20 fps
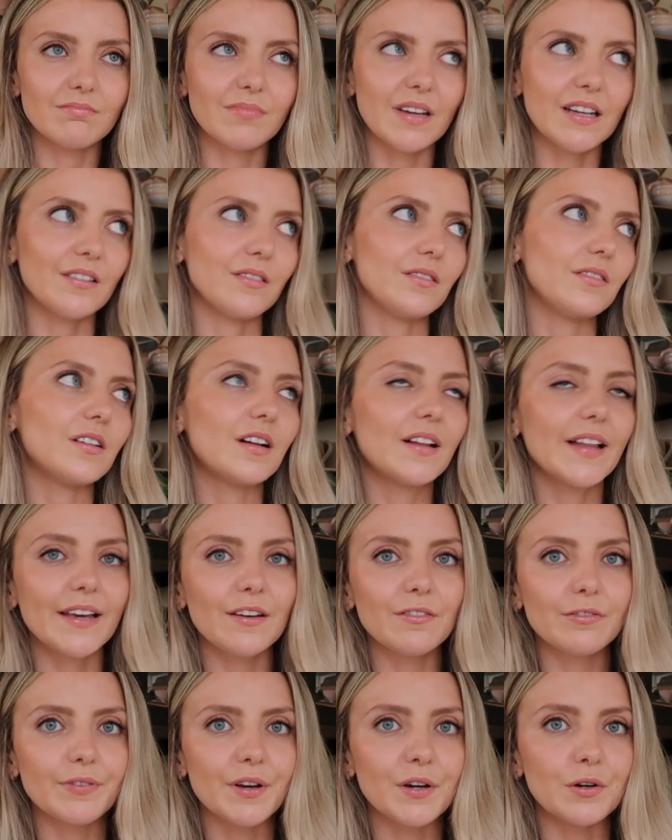I don't know,
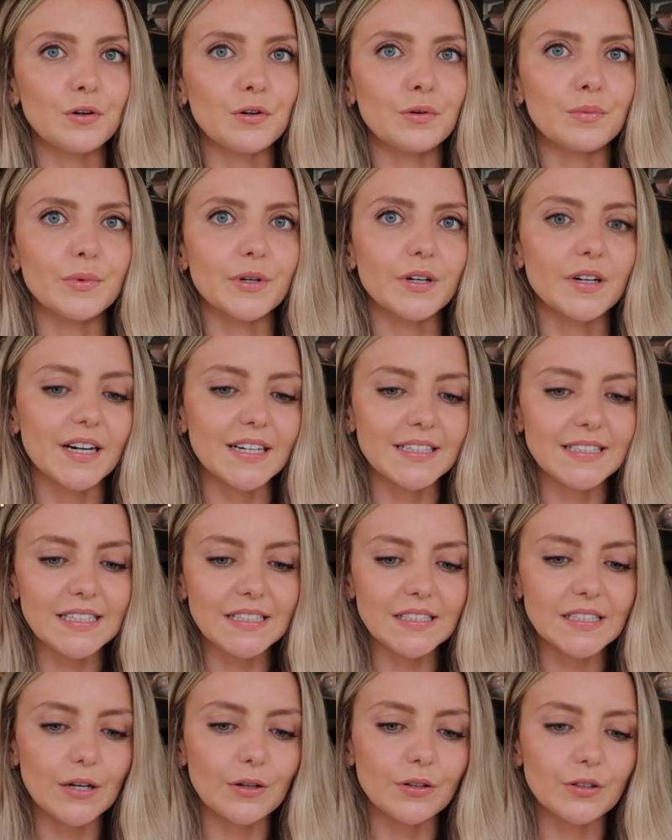cling film or a
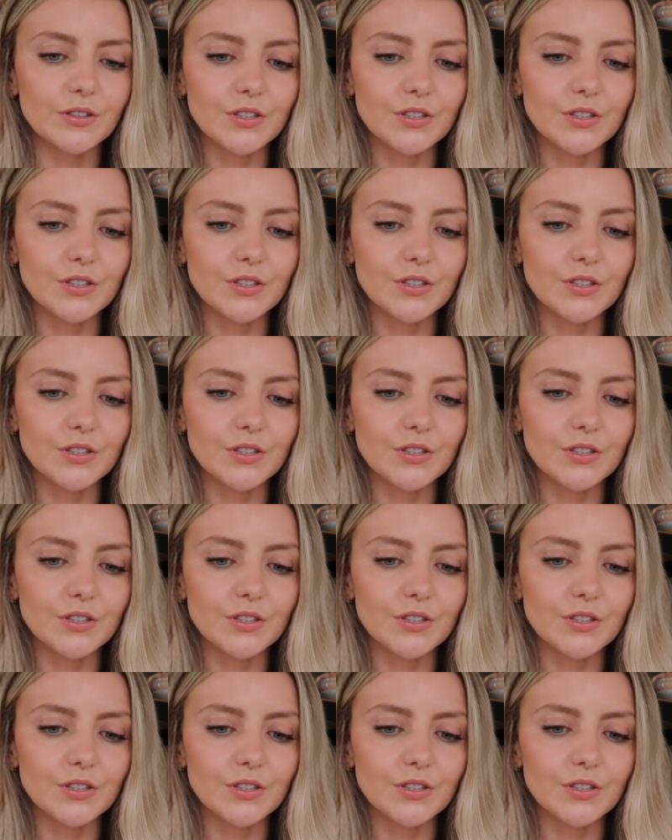tea towel